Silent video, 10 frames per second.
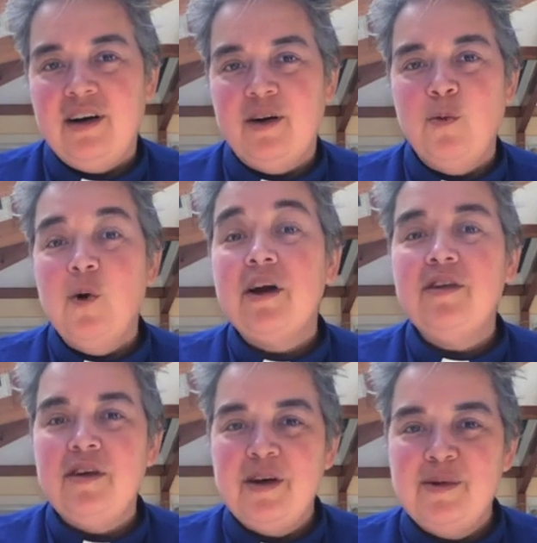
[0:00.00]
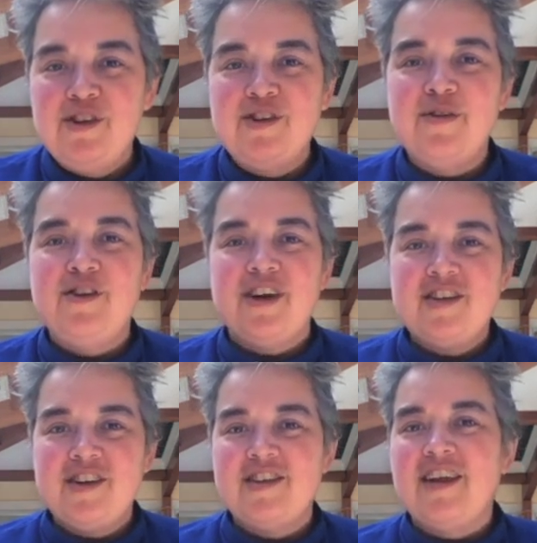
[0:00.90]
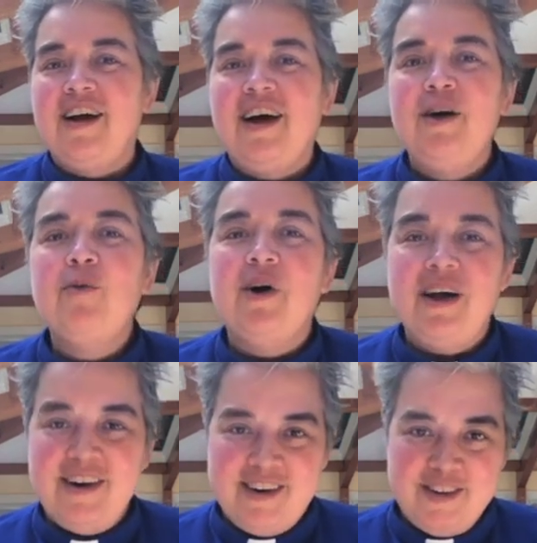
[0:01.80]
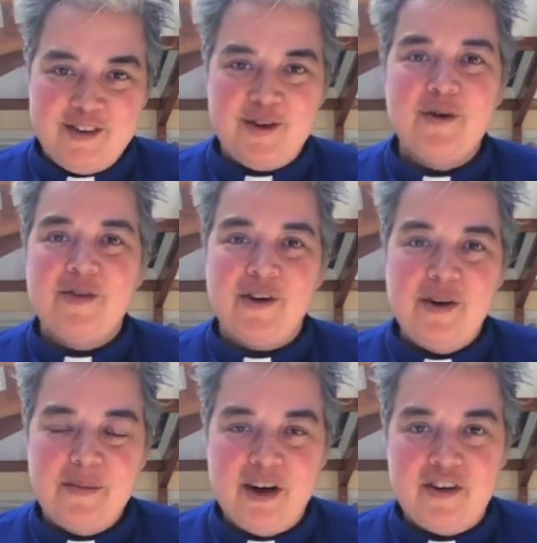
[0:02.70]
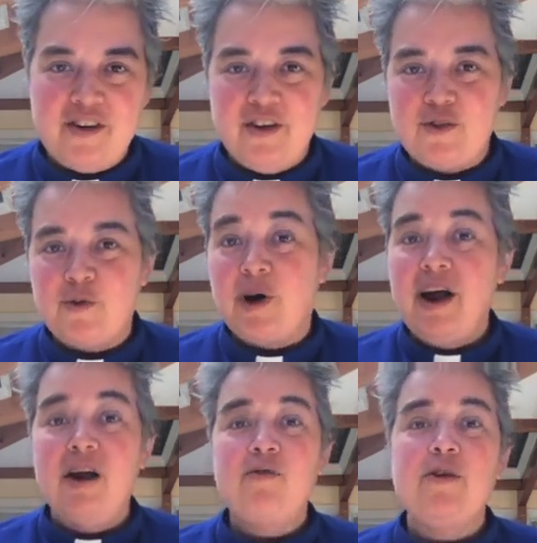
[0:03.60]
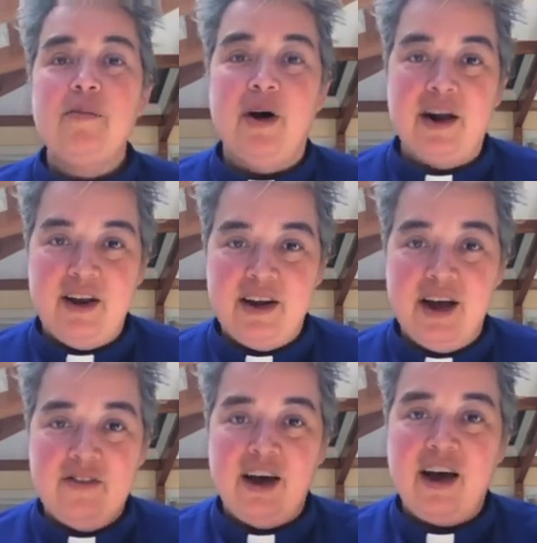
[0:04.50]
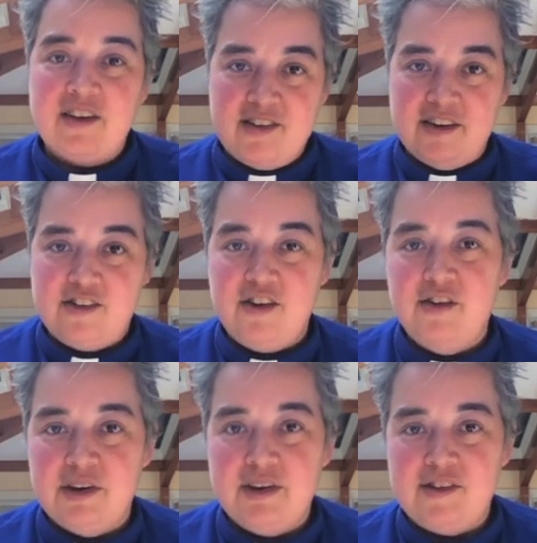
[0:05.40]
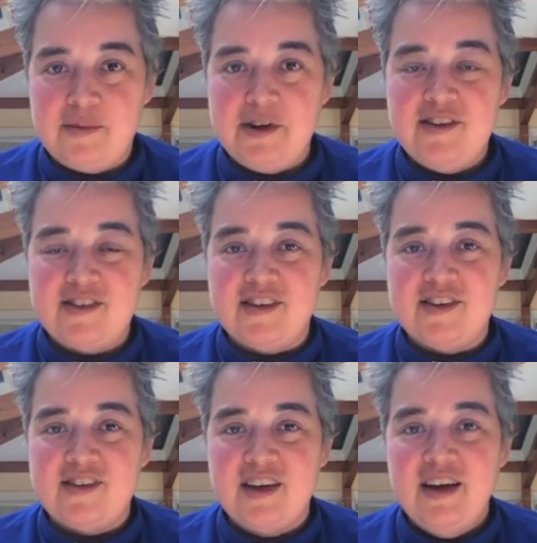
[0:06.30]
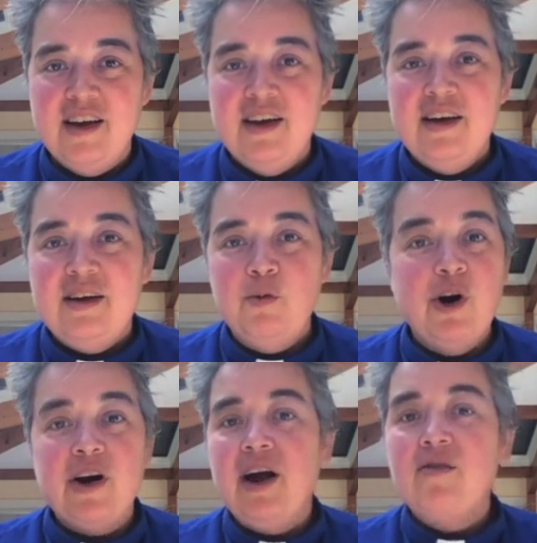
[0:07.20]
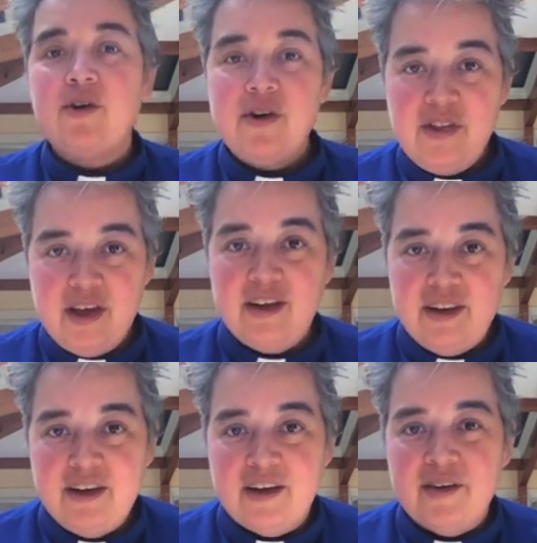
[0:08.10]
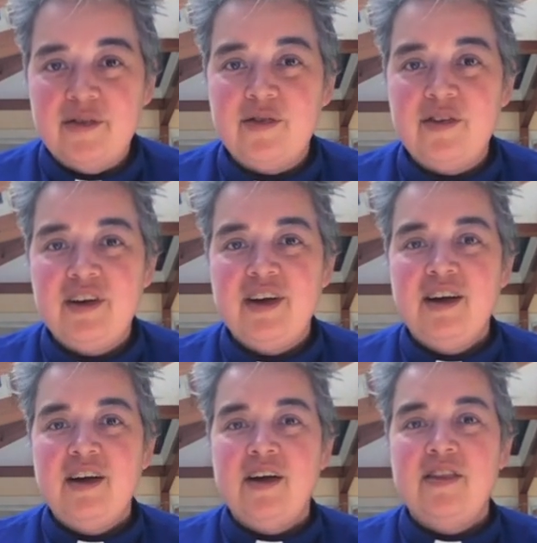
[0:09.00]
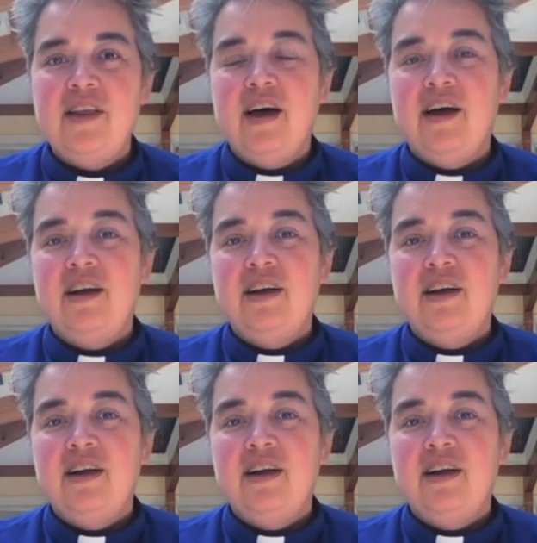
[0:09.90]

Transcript: one of the images of justice that I want so very much is for everybody to have access to green spaces wherever they live that